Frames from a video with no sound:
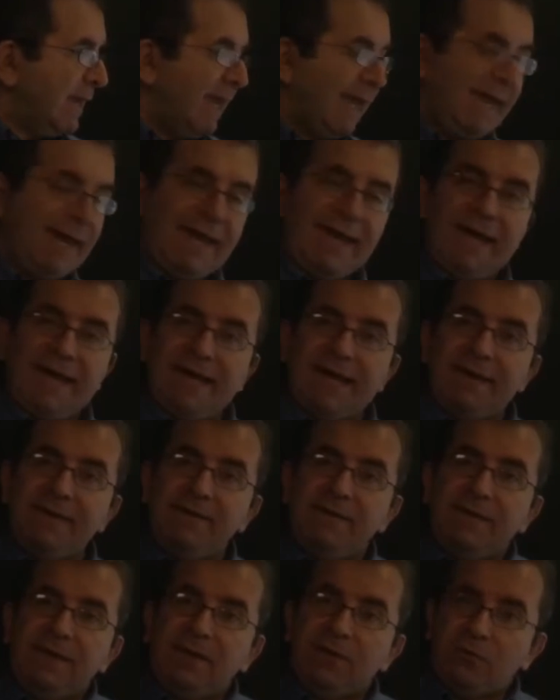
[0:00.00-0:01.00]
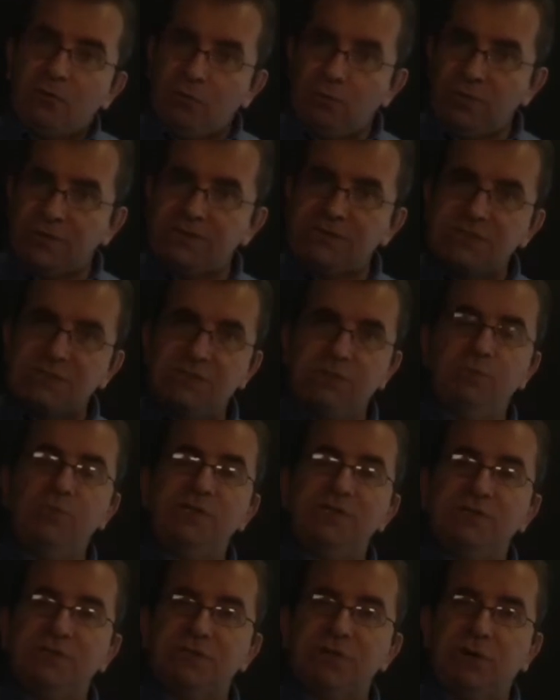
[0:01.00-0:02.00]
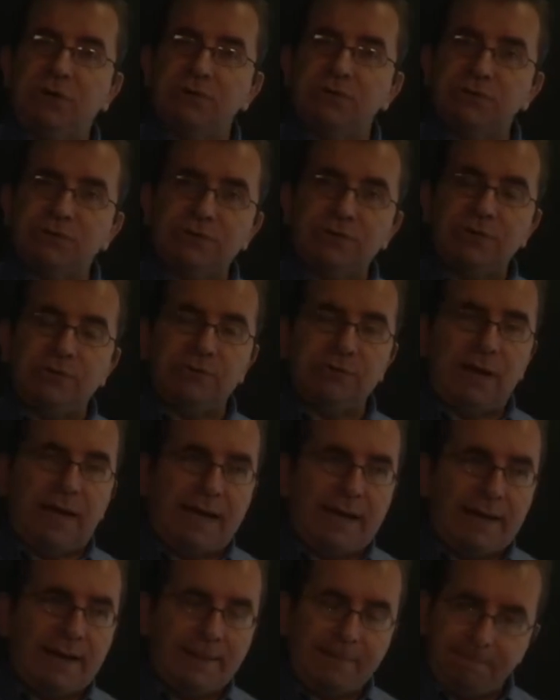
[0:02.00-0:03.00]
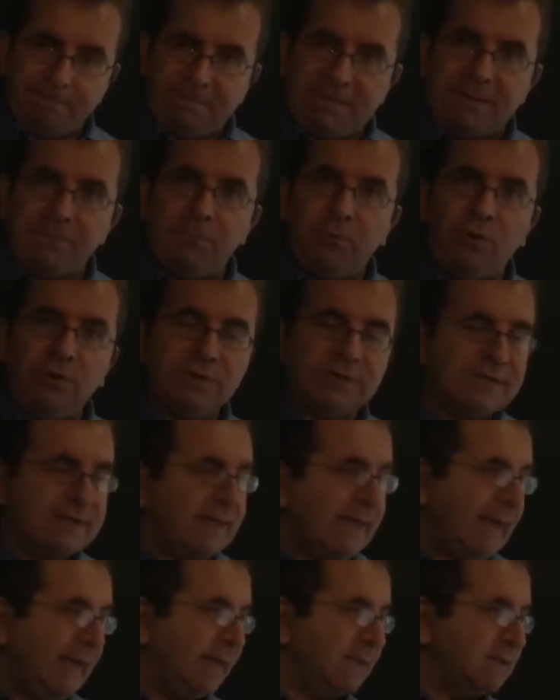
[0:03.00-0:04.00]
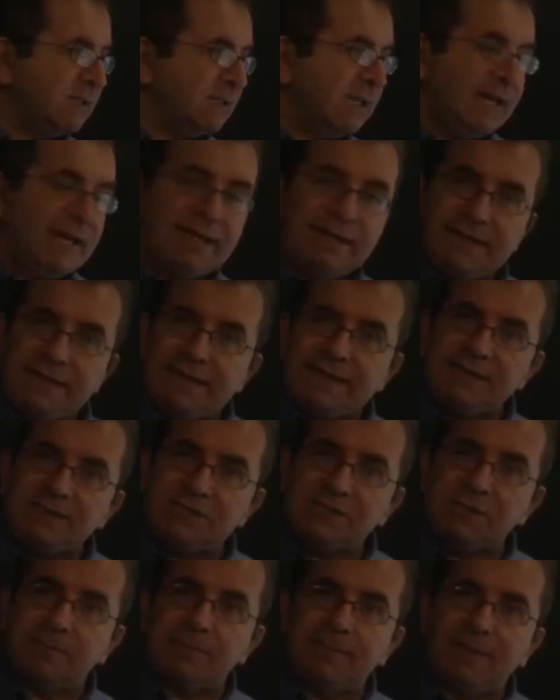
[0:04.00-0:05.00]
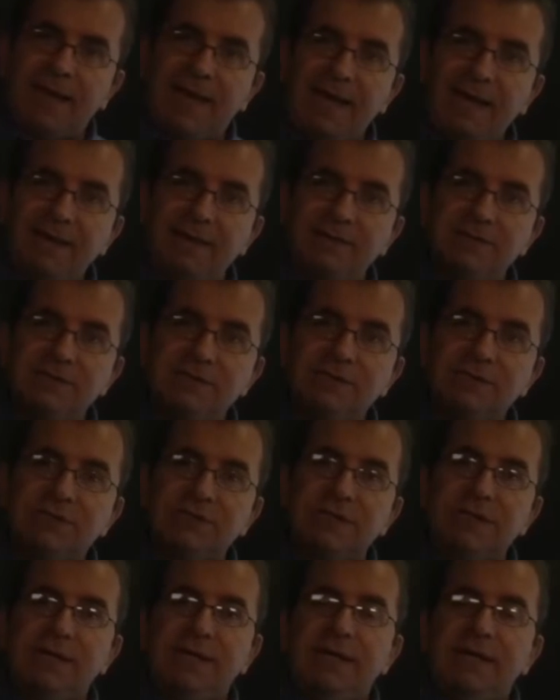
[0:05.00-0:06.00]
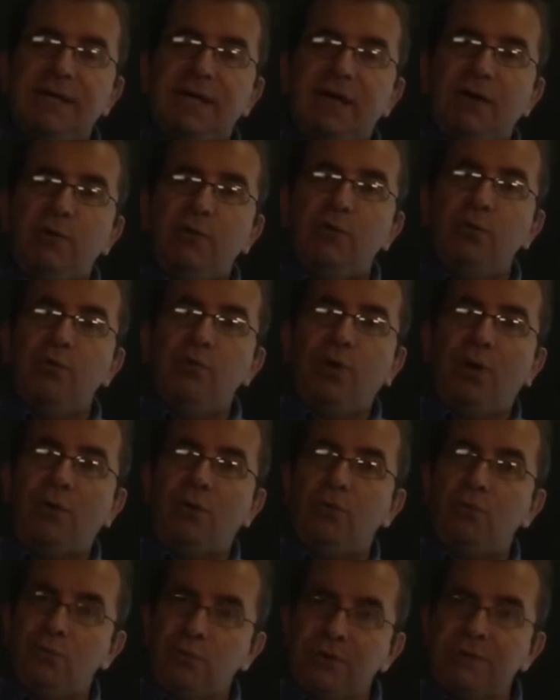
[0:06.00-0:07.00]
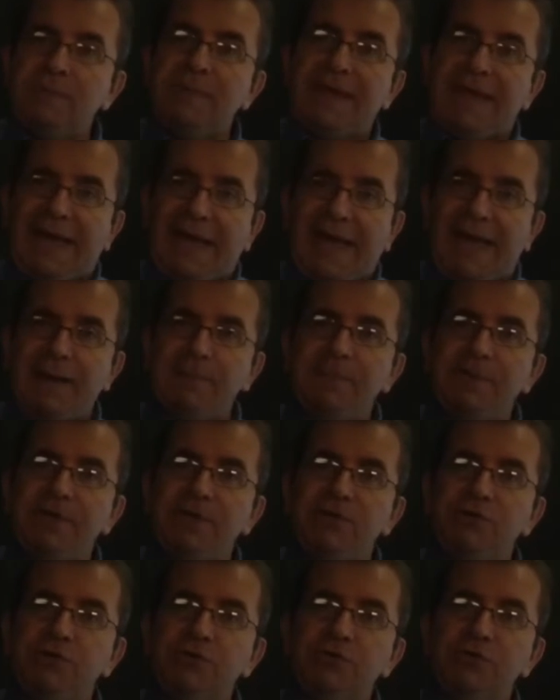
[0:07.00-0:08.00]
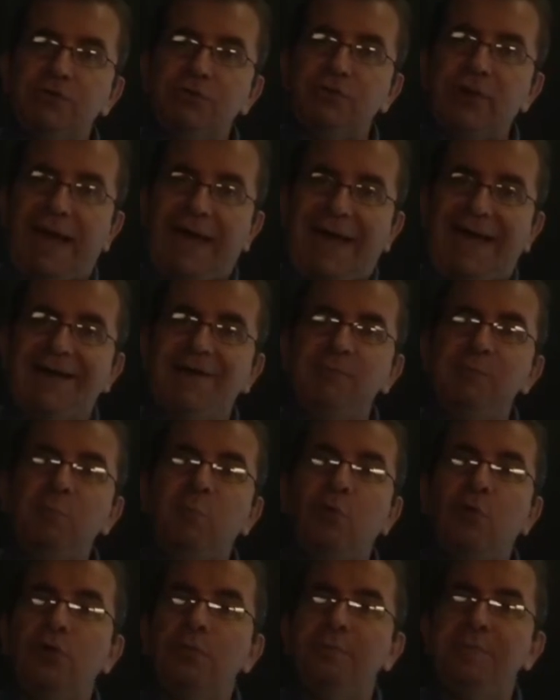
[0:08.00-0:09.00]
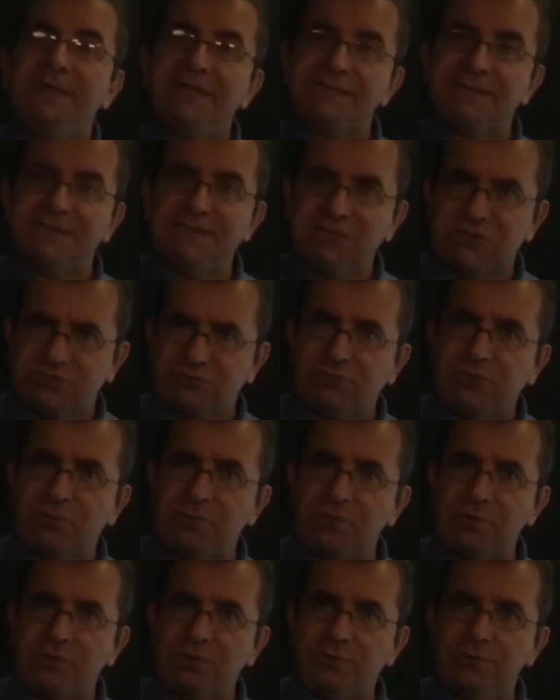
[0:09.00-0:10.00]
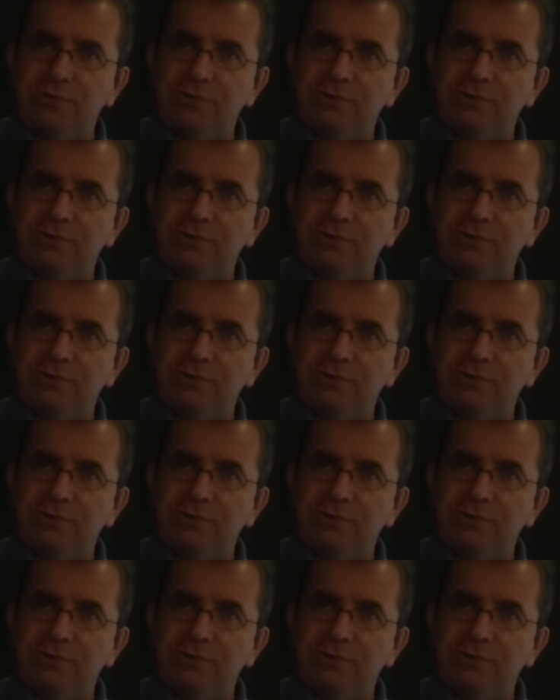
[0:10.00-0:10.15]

And what's also important is these suppliers will be happy to have more business from you.